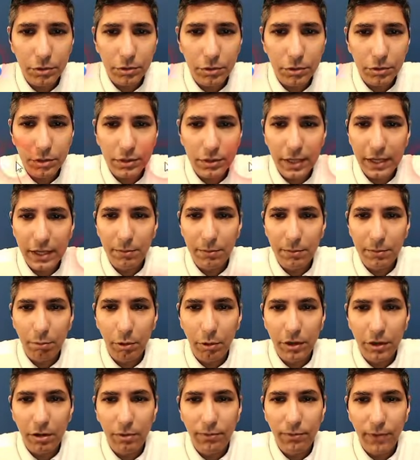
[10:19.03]
You know, just take the
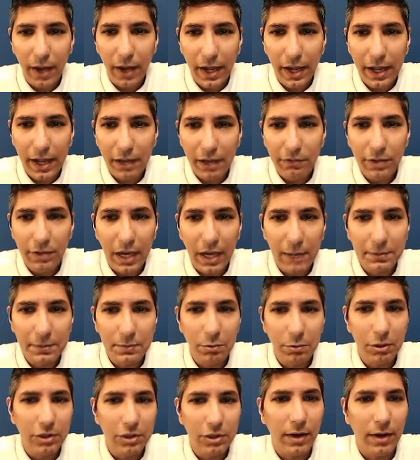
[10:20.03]
0.05
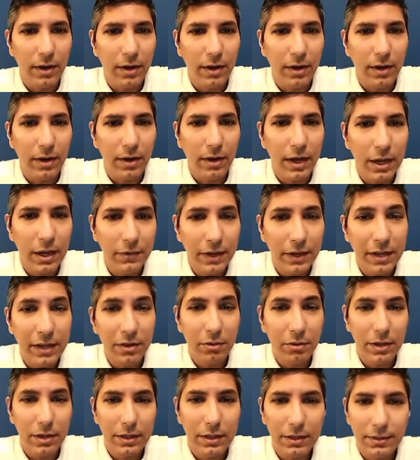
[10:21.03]
times 0.25
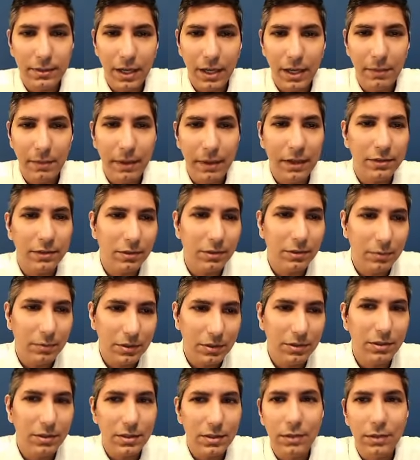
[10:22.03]
and you'll get the same answer,
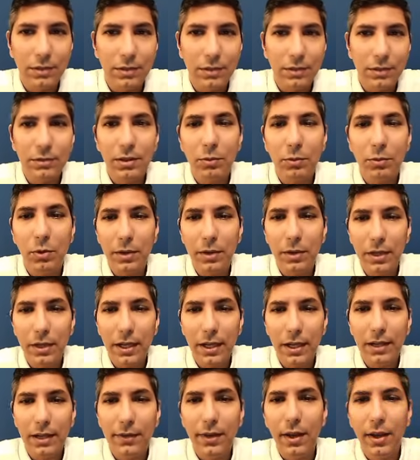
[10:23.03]
which is essentially what we
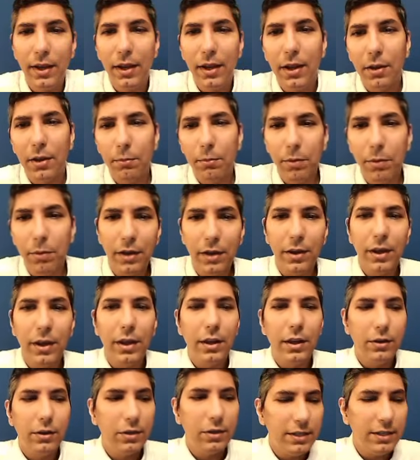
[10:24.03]
did, but
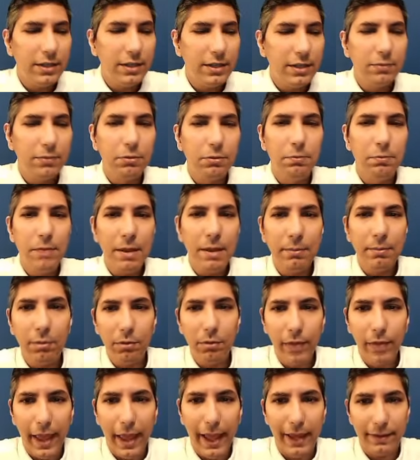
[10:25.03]
you just need to
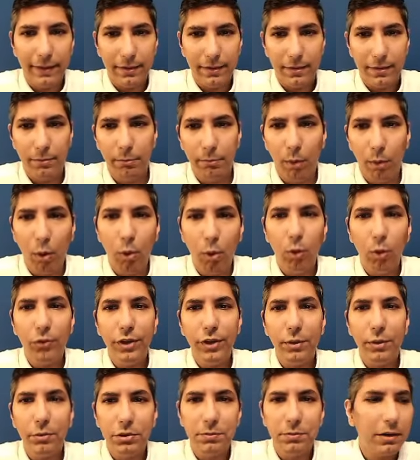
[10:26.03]
remember that.
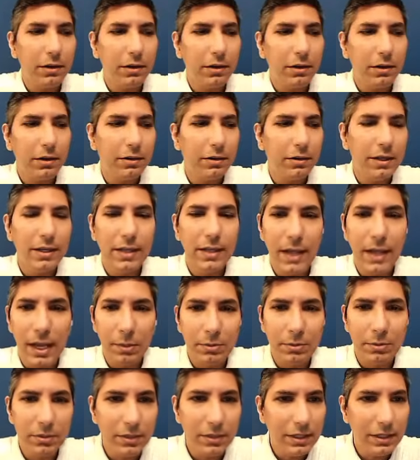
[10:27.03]
Moles equals molarity
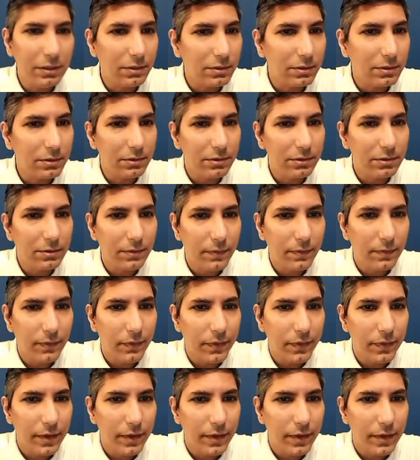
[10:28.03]
times liters.